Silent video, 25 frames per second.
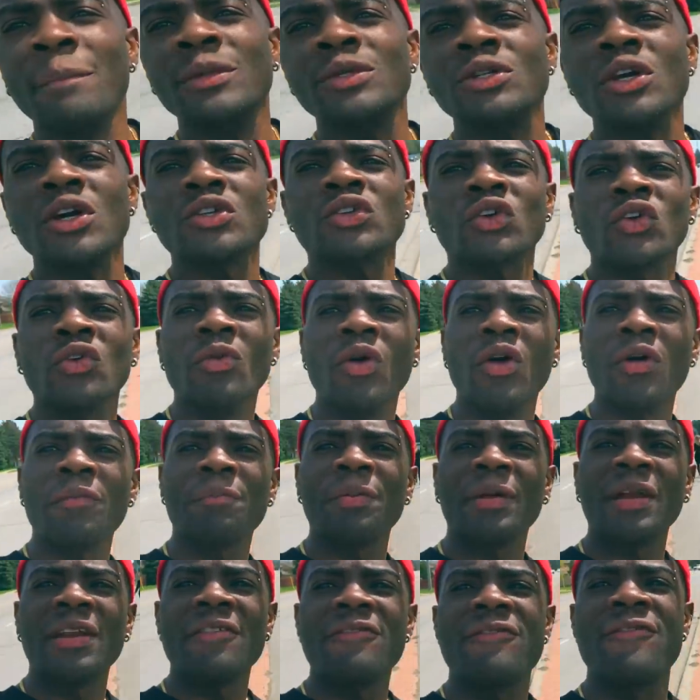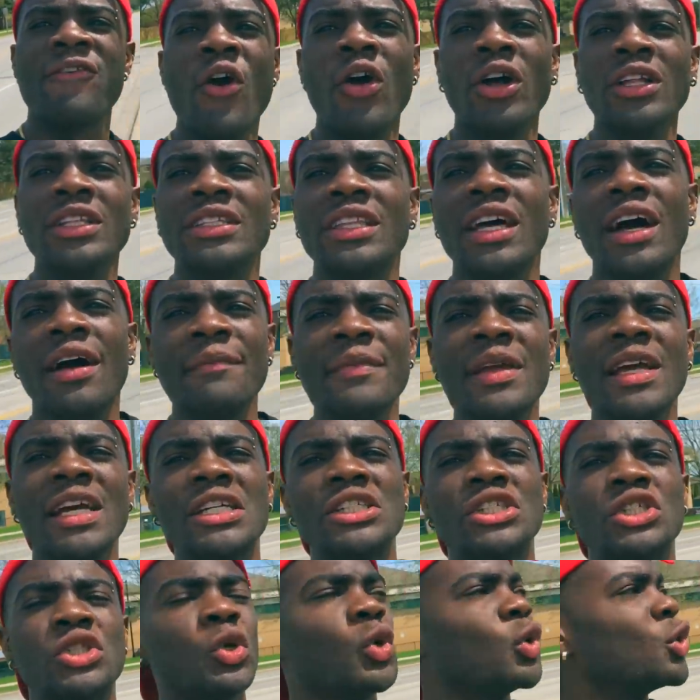We just come out from the front and me
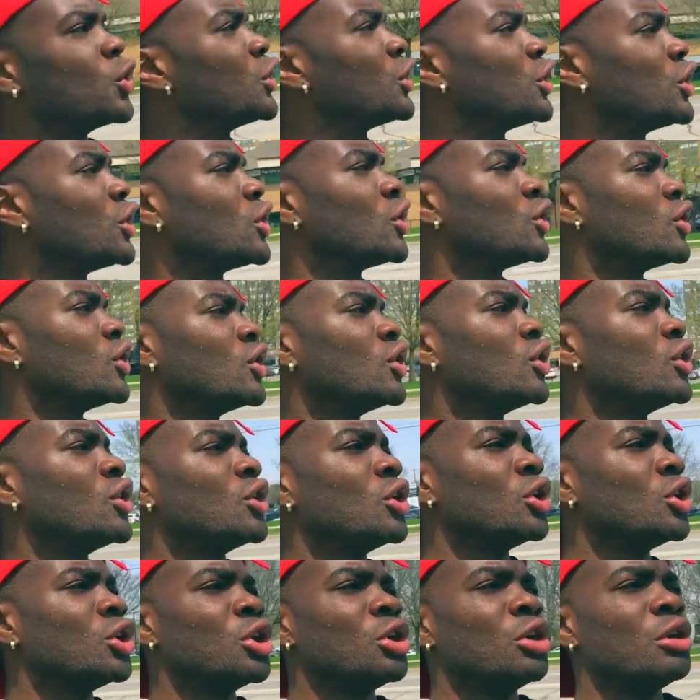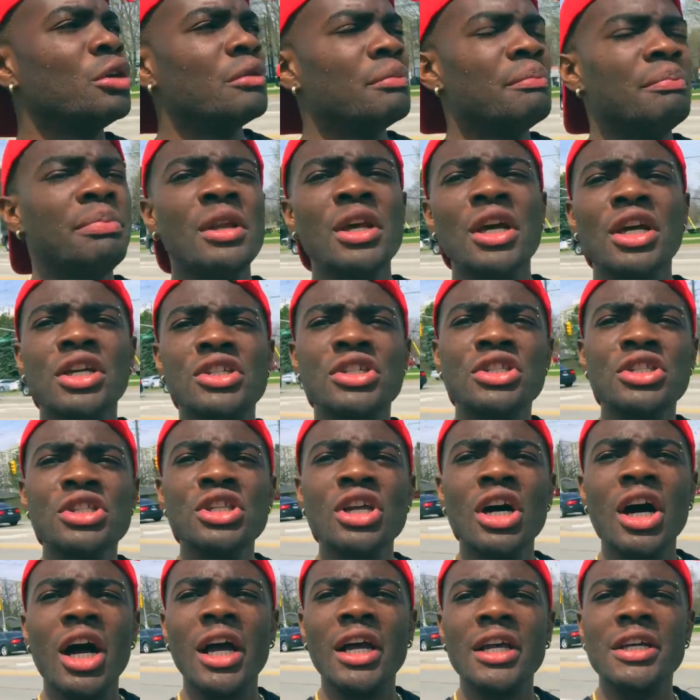are showing you, you know, place
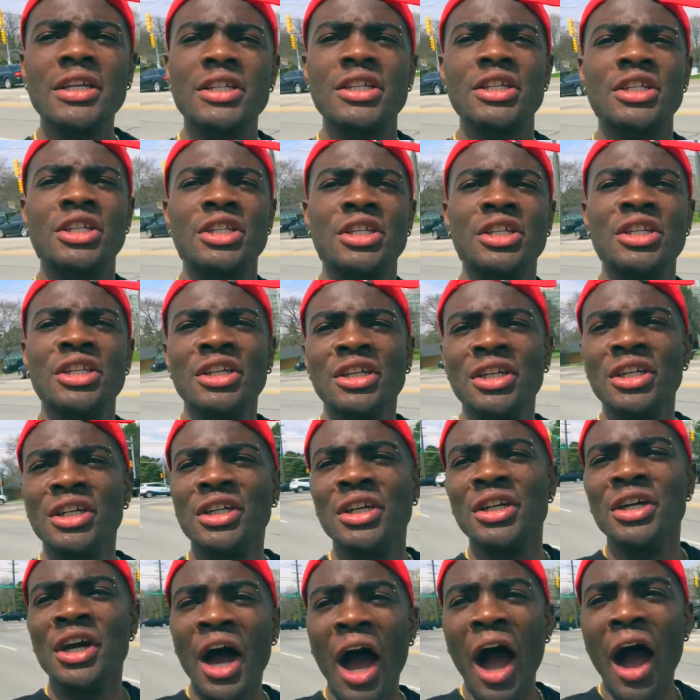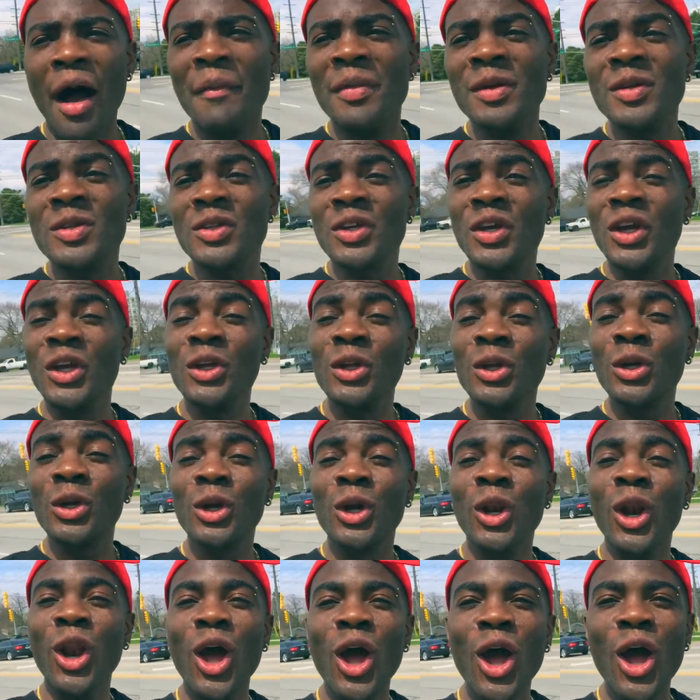nice, and my skin
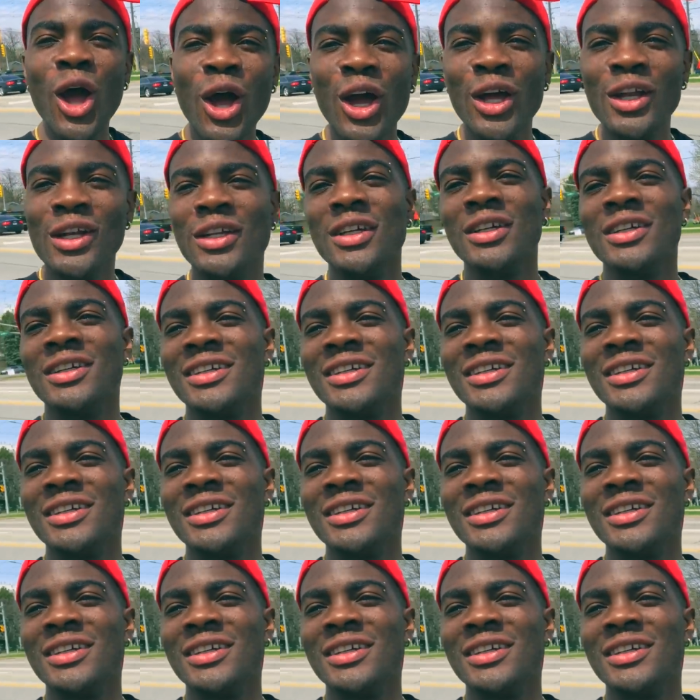clean.